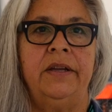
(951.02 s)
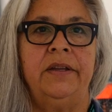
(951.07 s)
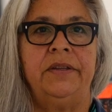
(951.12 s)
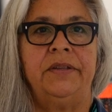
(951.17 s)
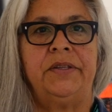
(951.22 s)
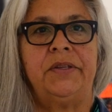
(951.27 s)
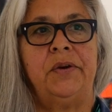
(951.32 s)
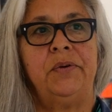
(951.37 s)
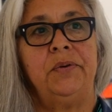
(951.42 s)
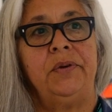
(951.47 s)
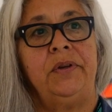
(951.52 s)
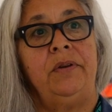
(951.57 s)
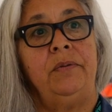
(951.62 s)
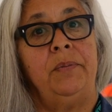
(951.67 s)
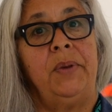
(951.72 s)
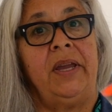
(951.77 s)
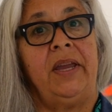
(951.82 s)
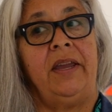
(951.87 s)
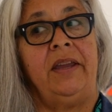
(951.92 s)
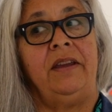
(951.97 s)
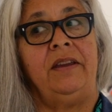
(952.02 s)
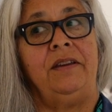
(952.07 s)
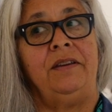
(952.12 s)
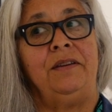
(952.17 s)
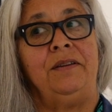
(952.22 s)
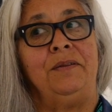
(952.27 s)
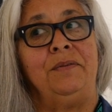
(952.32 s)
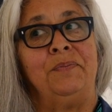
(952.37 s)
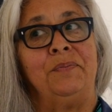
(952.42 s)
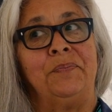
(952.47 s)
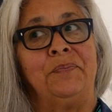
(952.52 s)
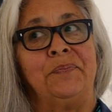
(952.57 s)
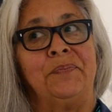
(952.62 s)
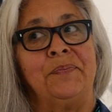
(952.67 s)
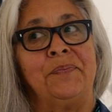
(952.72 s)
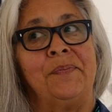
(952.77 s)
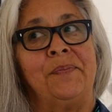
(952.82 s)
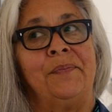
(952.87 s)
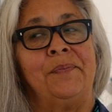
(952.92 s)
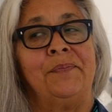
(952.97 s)
So you may
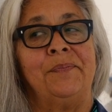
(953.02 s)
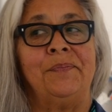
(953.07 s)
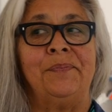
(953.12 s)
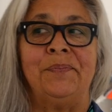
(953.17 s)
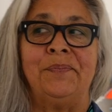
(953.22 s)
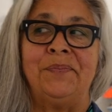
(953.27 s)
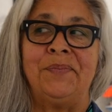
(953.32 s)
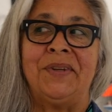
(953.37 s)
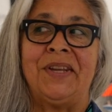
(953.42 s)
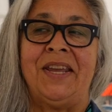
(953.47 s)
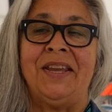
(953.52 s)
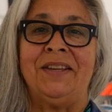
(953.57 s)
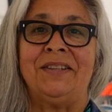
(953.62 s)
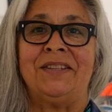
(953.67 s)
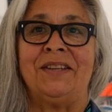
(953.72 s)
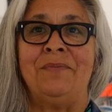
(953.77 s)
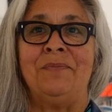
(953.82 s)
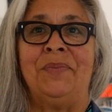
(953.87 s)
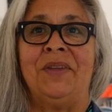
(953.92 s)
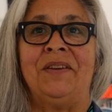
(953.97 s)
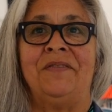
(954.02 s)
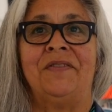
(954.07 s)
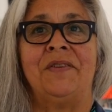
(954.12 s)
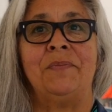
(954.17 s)
take something